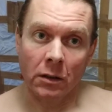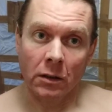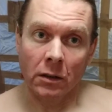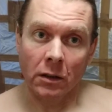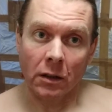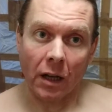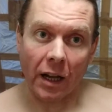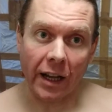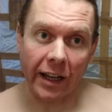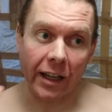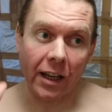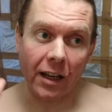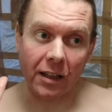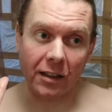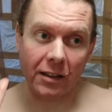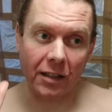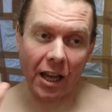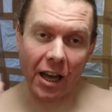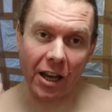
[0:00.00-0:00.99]
I
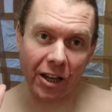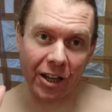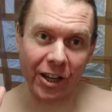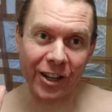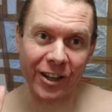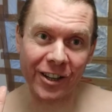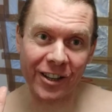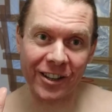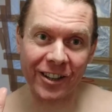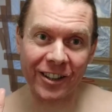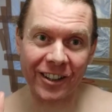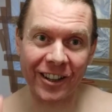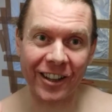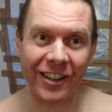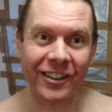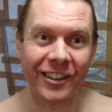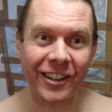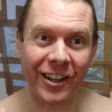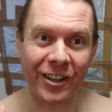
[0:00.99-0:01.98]

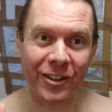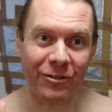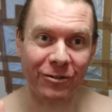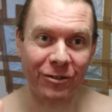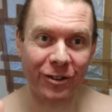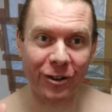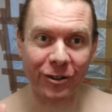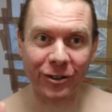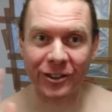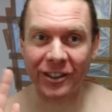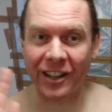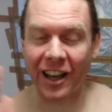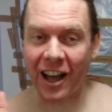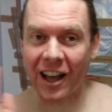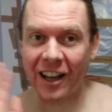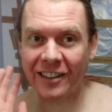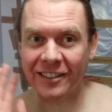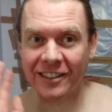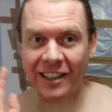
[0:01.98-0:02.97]
gotta tell you, folks,
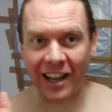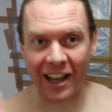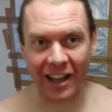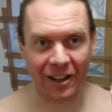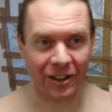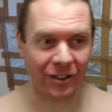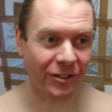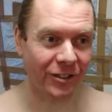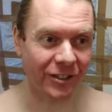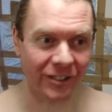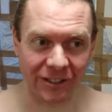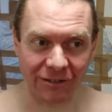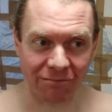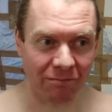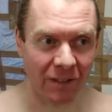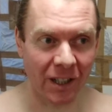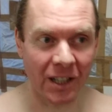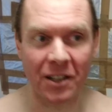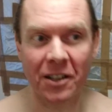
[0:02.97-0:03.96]
guys, gals,
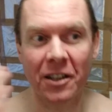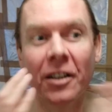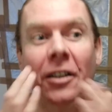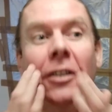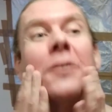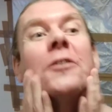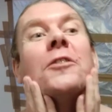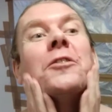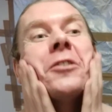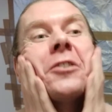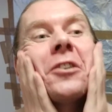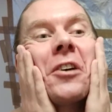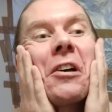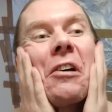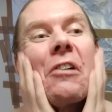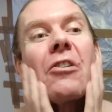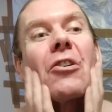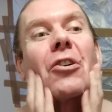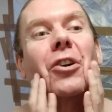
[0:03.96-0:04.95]

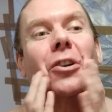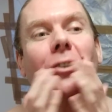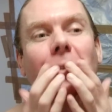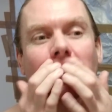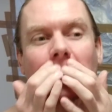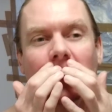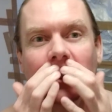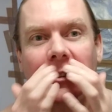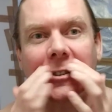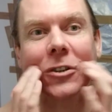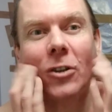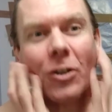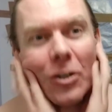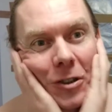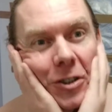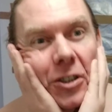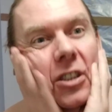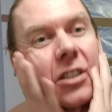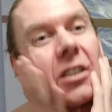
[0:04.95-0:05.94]
hers,
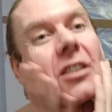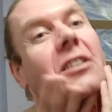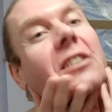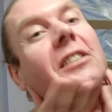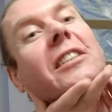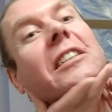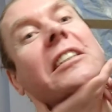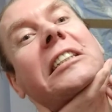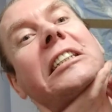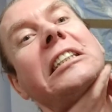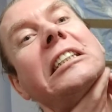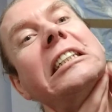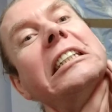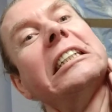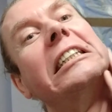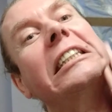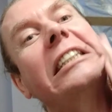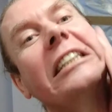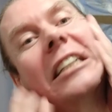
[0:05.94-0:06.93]
theirs,
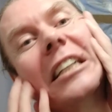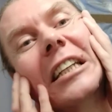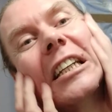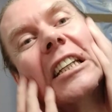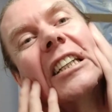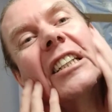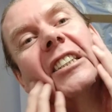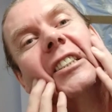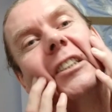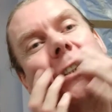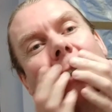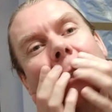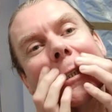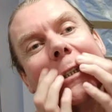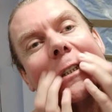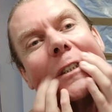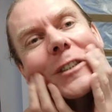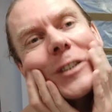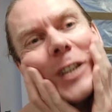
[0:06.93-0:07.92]
he,
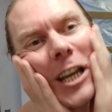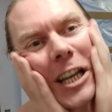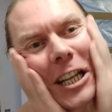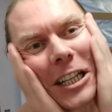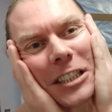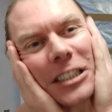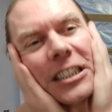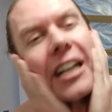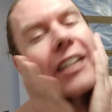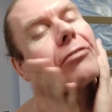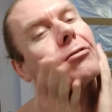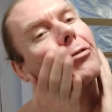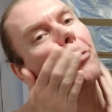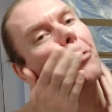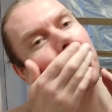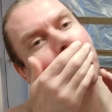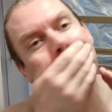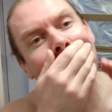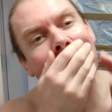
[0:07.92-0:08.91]
she's, days,
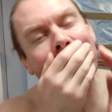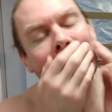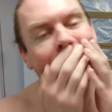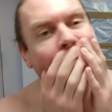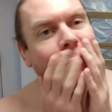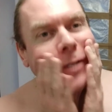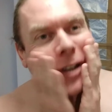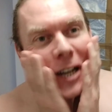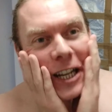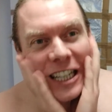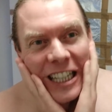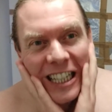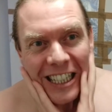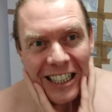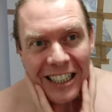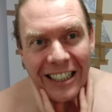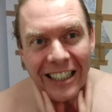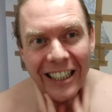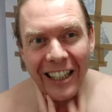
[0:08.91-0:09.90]
everyone. I
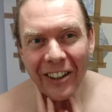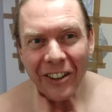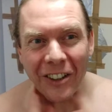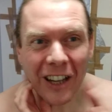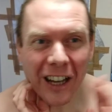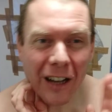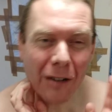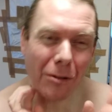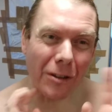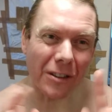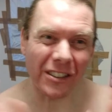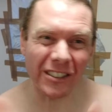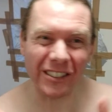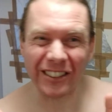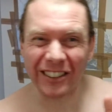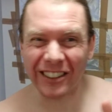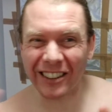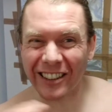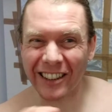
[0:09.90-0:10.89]
gotta tell you, I
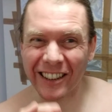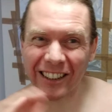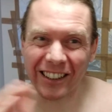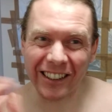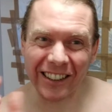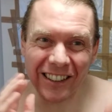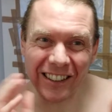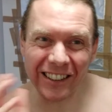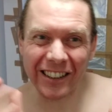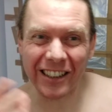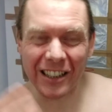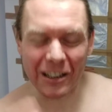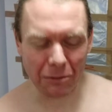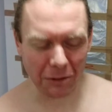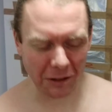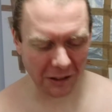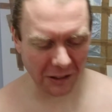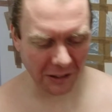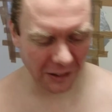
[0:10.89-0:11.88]

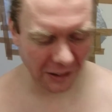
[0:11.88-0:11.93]
wasn't